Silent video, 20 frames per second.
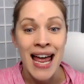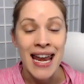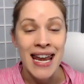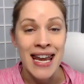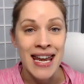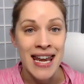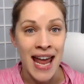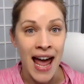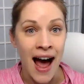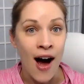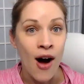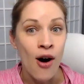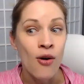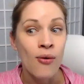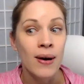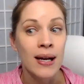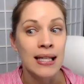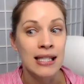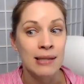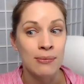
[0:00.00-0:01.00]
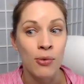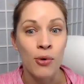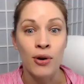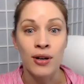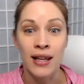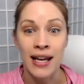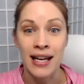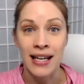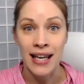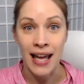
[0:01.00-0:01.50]
now it's more
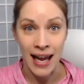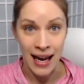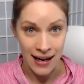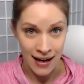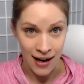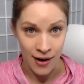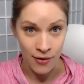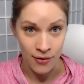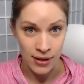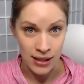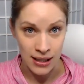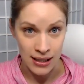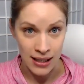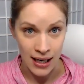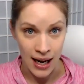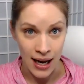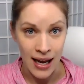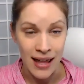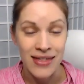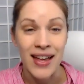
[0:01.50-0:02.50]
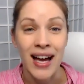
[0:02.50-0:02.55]
like eight hours a day